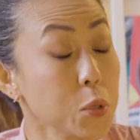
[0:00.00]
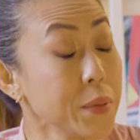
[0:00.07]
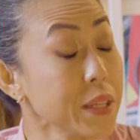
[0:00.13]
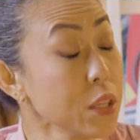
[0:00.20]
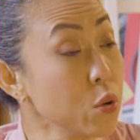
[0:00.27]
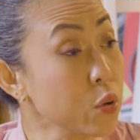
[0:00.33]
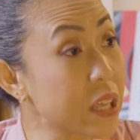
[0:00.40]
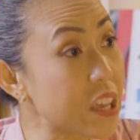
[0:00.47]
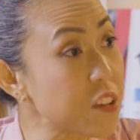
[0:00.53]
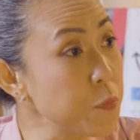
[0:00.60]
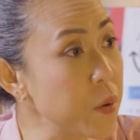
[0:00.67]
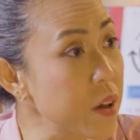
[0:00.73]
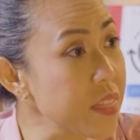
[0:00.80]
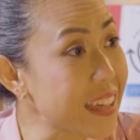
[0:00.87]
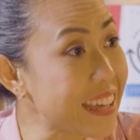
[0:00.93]
You mean you
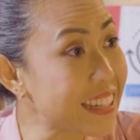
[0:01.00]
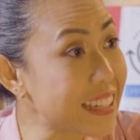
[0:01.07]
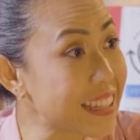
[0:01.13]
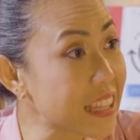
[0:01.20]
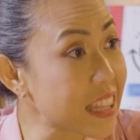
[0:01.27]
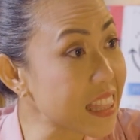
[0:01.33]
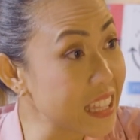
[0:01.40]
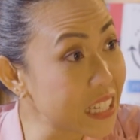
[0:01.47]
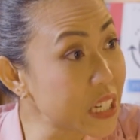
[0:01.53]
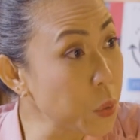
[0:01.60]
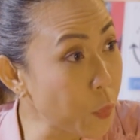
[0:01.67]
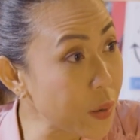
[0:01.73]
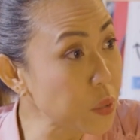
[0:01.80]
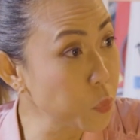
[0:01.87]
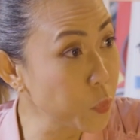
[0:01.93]
gave birth at
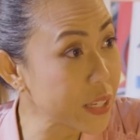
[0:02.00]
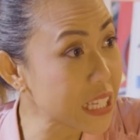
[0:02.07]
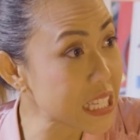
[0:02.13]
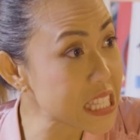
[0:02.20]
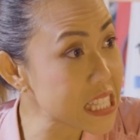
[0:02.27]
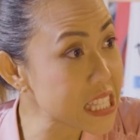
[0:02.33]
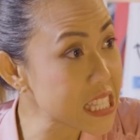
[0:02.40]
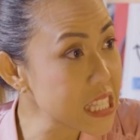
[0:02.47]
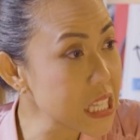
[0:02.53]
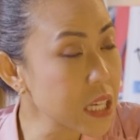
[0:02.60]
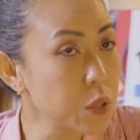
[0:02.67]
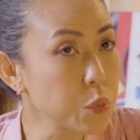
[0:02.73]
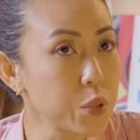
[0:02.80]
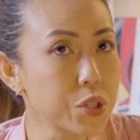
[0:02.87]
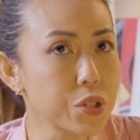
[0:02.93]
31 weeks. Yes,
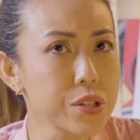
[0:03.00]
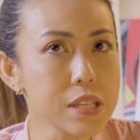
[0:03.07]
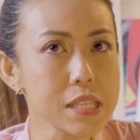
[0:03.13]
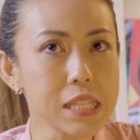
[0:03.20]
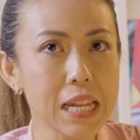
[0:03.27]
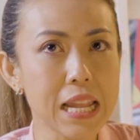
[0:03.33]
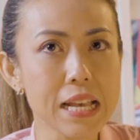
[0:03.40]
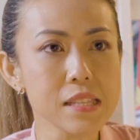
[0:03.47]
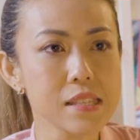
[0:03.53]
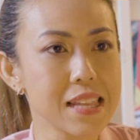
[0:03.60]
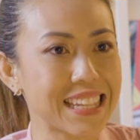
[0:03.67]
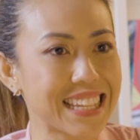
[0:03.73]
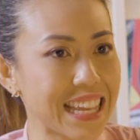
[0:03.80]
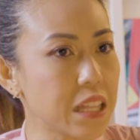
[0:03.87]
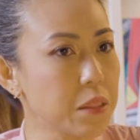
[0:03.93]
31 weeks. Which is less
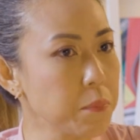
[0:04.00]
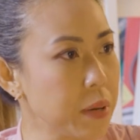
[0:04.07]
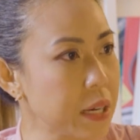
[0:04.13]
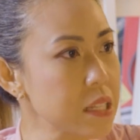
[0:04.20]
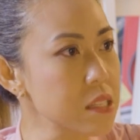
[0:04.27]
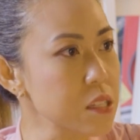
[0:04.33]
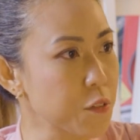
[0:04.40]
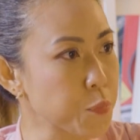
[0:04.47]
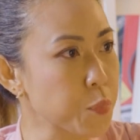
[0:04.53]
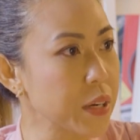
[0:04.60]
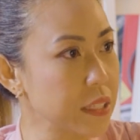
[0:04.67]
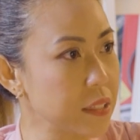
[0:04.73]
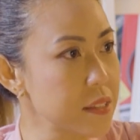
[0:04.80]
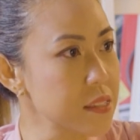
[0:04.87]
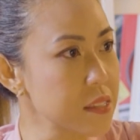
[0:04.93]
than 8 months of
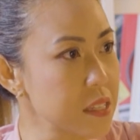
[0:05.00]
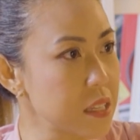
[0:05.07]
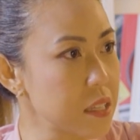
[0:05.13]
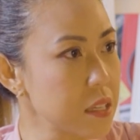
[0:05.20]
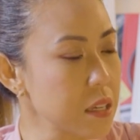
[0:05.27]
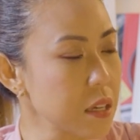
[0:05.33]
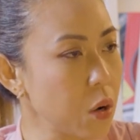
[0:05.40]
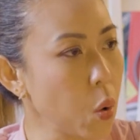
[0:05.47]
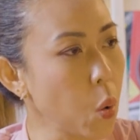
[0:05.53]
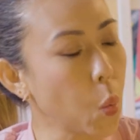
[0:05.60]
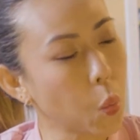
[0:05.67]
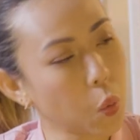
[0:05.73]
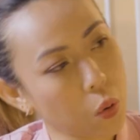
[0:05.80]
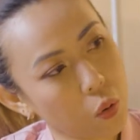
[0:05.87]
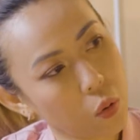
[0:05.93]
pregnancy. Yes. Oh.
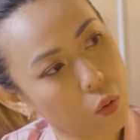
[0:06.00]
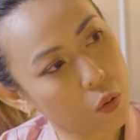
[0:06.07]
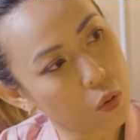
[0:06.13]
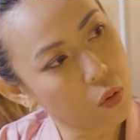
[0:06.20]
So Kieran